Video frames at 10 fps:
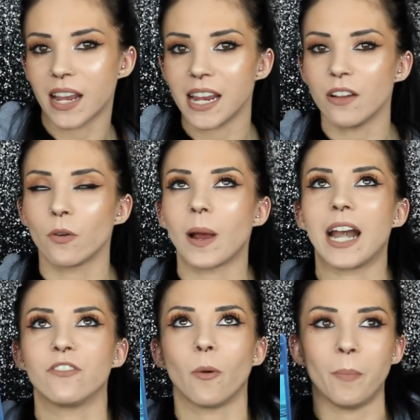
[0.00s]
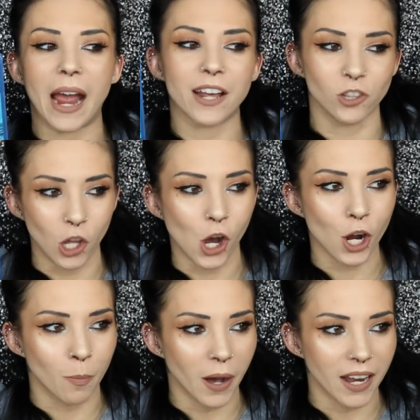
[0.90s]
They can give them kind of a bad
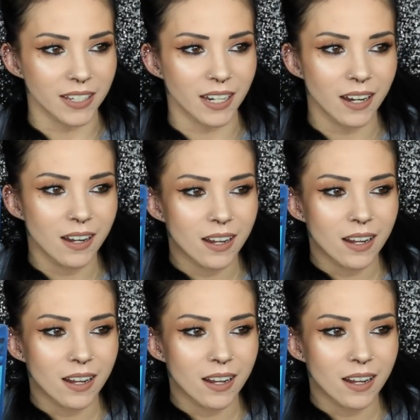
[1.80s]
look, but